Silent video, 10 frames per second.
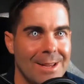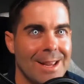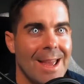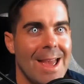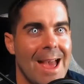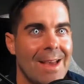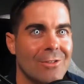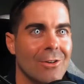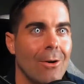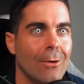me
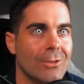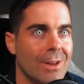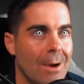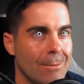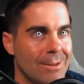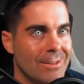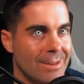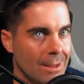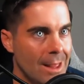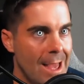as your host. Now, we
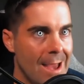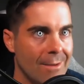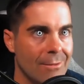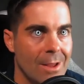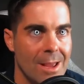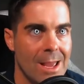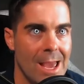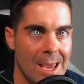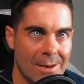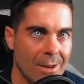still have
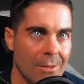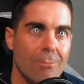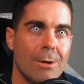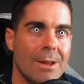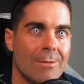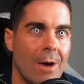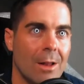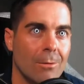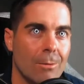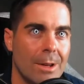another week of
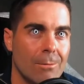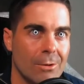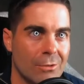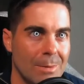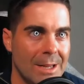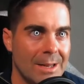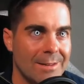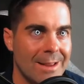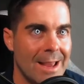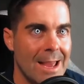Halloween, which
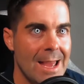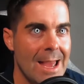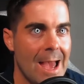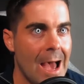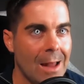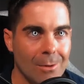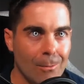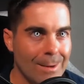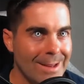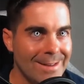means
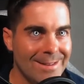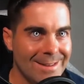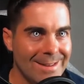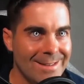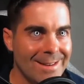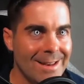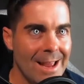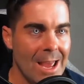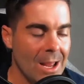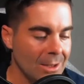Halloween
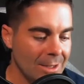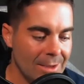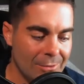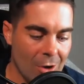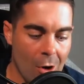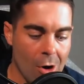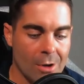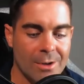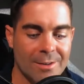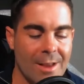season lives
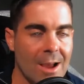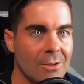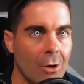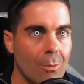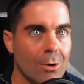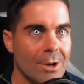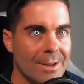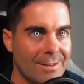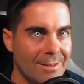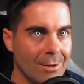on because October
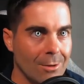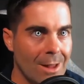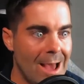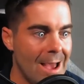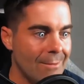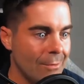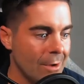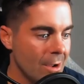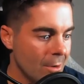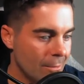is still
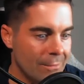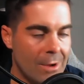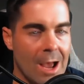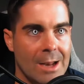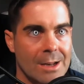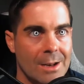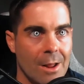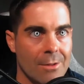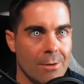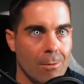live. We've got
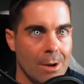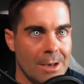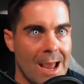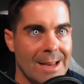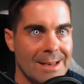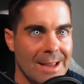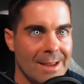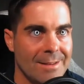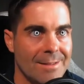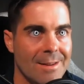another, 9
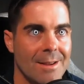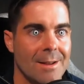days,